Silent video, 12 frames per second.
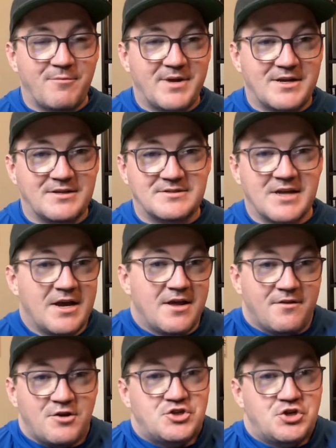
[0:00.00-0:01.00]
because
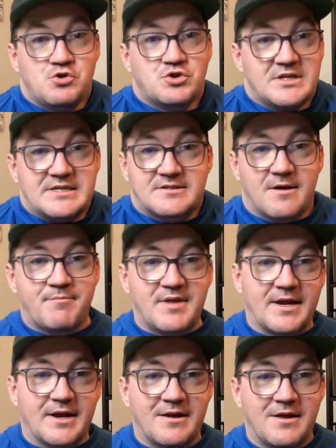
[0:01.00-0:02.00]
there's usually
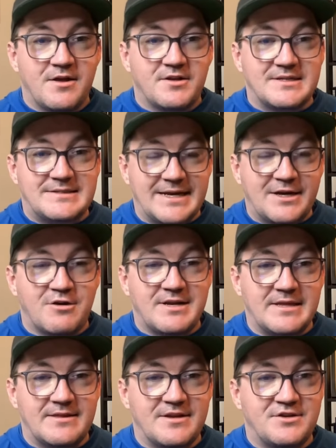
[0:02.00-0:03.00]
something to sink your
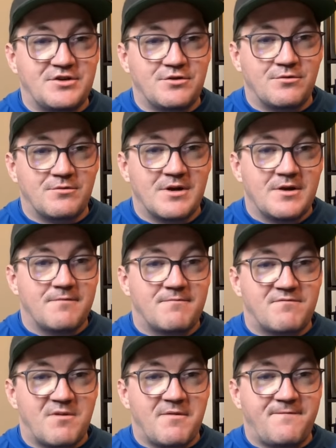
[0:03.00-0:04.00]
teeth into
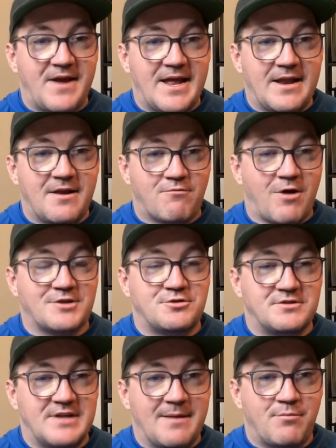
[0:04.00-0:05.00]
from a fan and roster
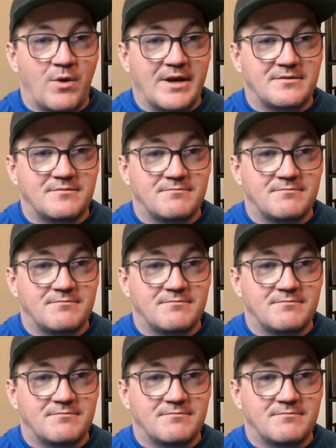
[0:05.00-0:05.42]
standpoint.